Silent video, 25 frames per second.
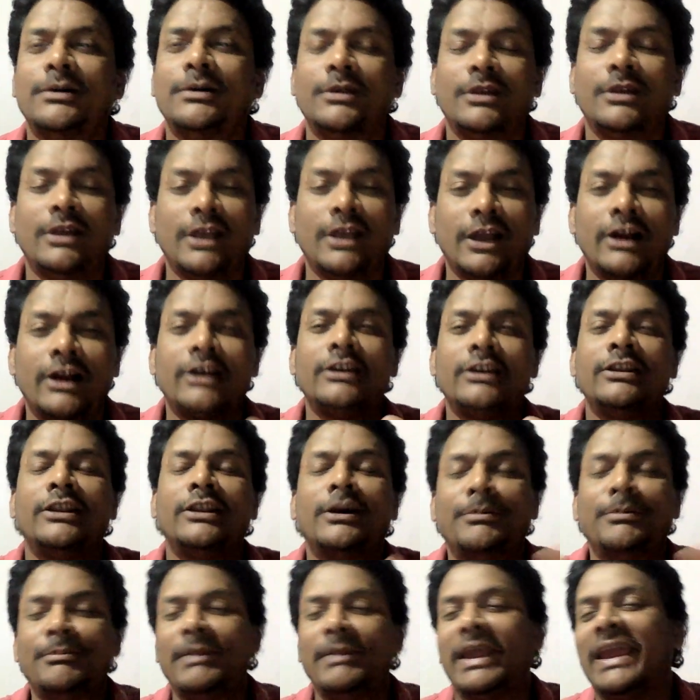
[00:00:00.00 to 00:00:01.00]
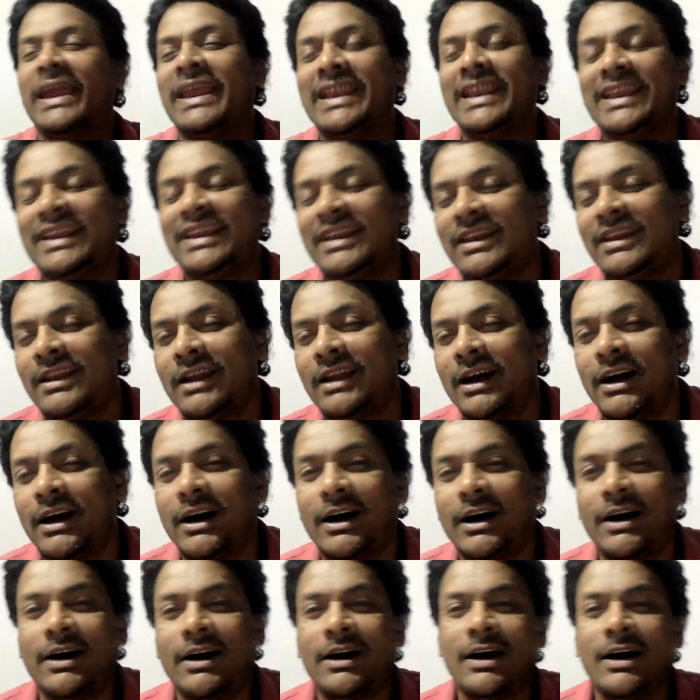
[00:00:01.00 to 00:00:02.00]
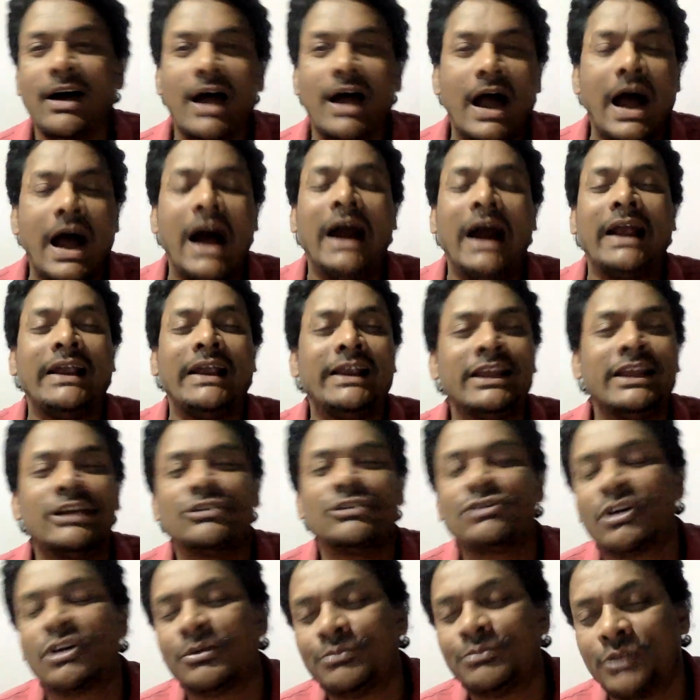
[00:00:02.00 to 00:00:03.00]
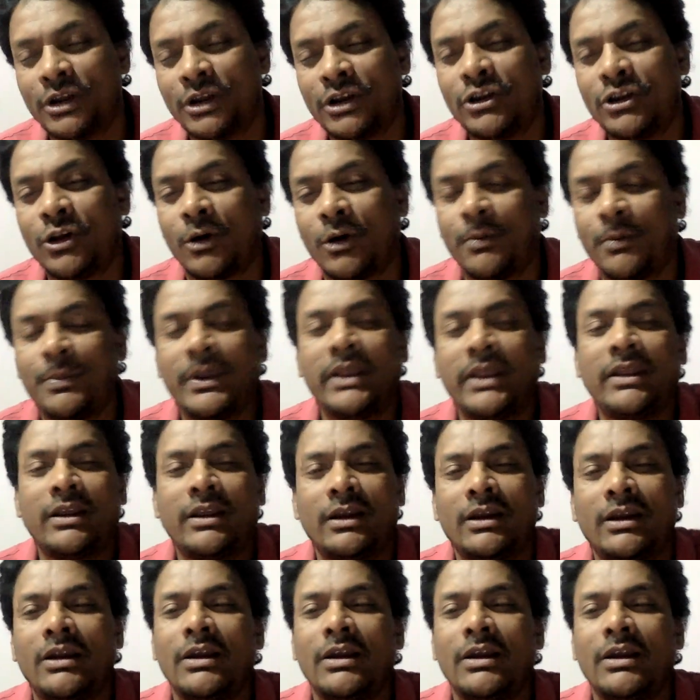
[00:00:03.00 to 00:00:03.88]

learned the main ideas of the topic,